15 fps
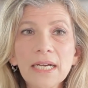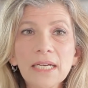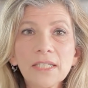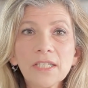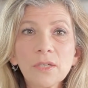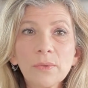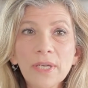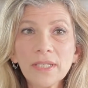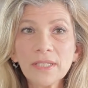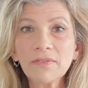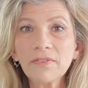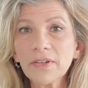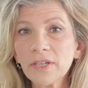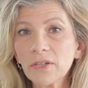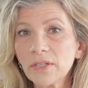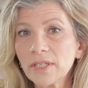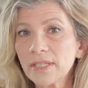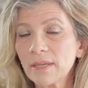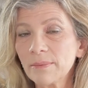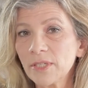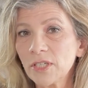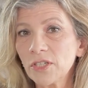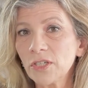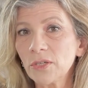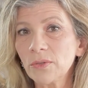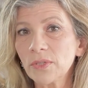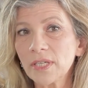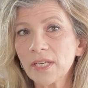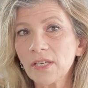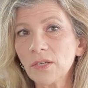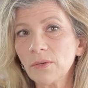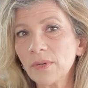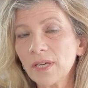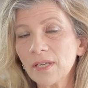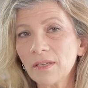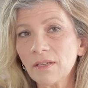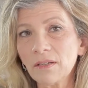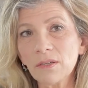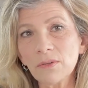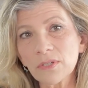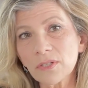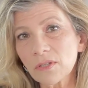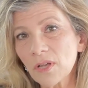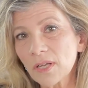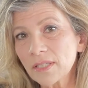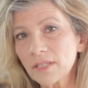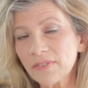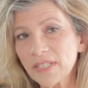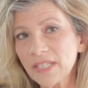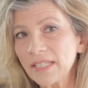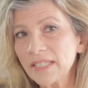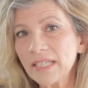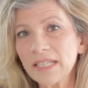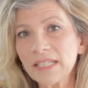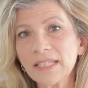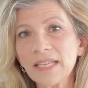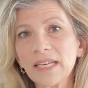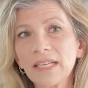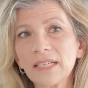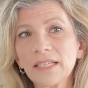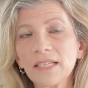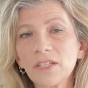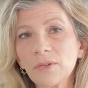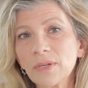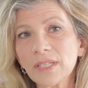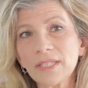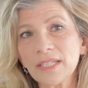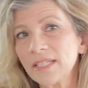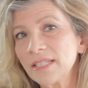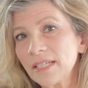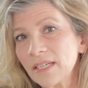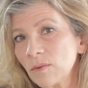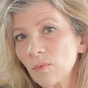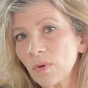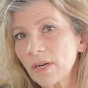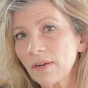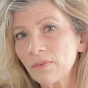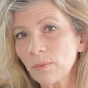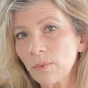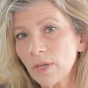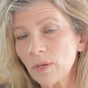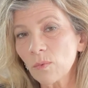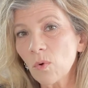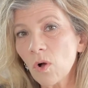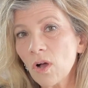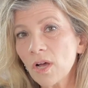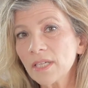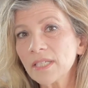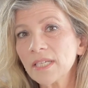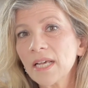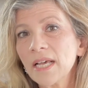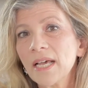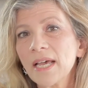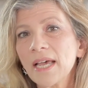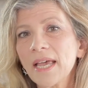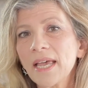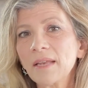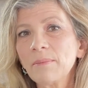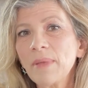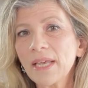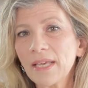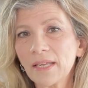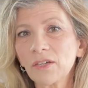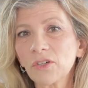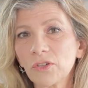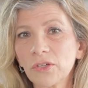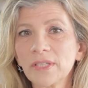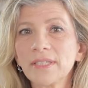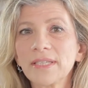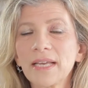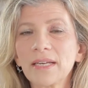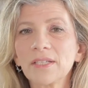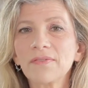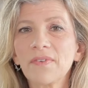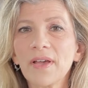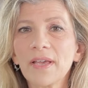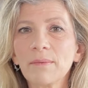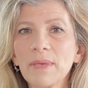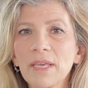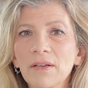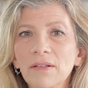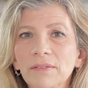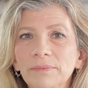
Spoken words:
So it's a very good substitute, and you can use lots of seasonings in it, and you can season it in whatever way you want and make it a good, satisfying meal.